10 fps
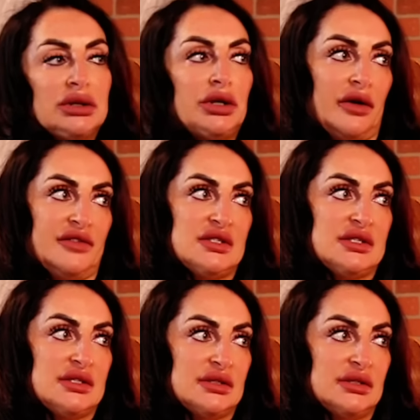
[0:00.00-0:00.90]

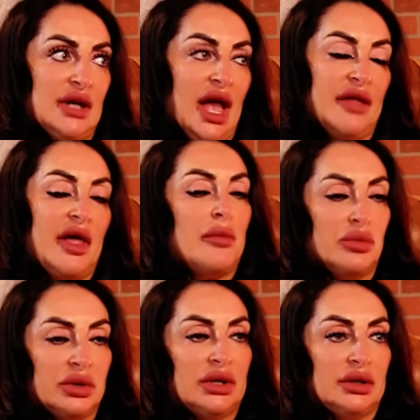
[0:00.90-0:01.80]
nervous at that
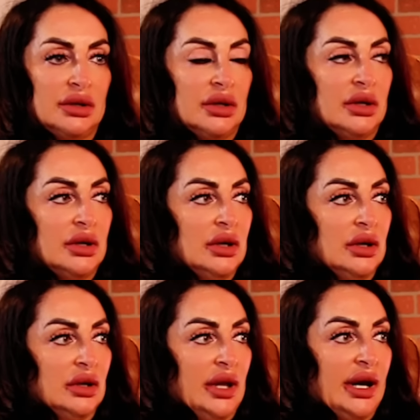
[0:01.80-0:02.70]
point.
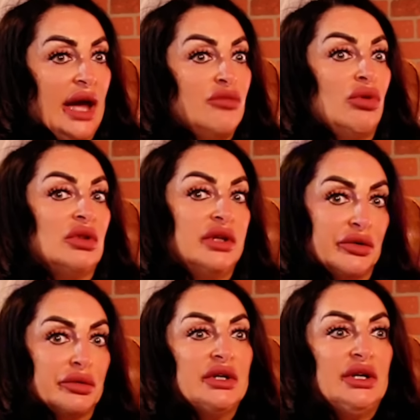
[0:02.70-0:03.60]
Like I
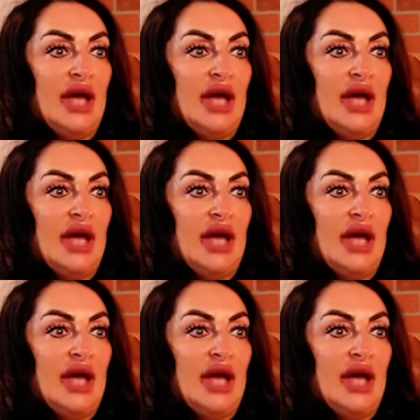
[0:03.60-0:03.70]
literally